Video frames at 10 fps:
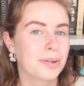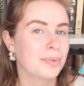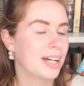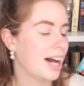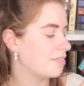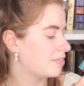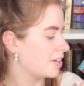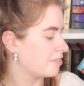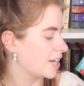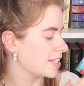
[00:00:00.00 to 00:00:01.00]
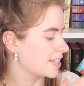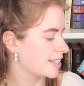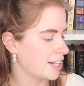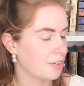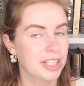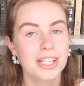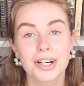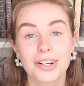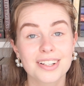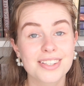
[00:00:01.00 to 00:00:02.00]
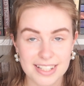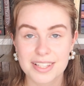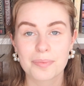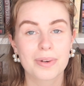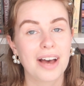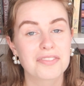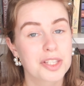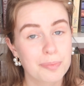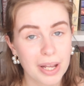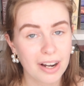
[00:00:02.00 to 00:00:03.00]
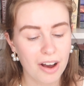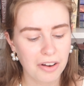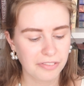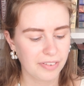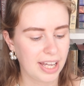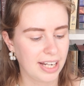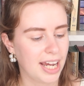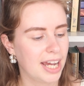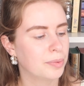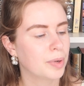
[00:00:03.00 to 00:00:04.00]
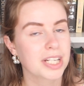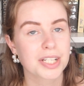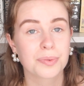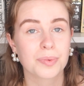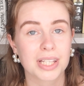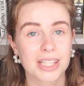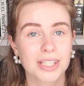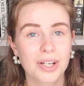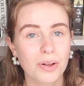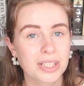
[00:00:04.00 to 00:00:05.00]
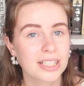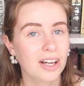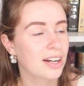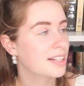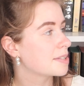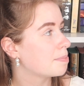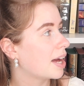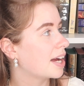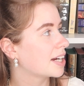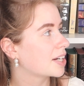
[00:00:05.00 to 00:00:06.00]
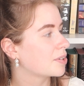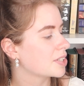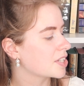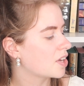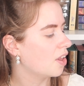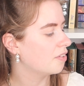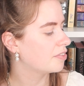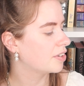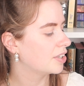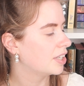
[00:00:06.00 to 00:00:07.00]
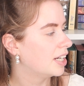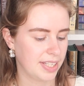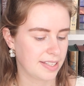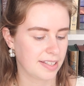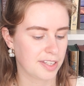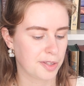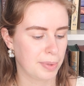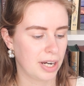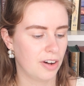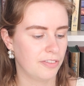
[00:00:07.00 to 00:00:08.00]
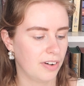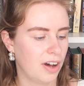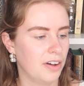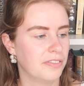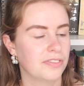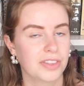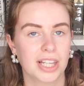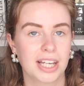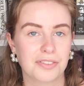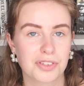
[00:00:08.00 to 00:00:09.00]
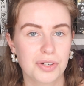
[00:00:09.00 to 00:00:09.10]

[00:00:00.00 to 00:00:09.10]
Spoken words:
We have a face down here. Next up we have a spin-off, and I went with Goldilocks by Chris Colfer. This is a spin-off of The Land of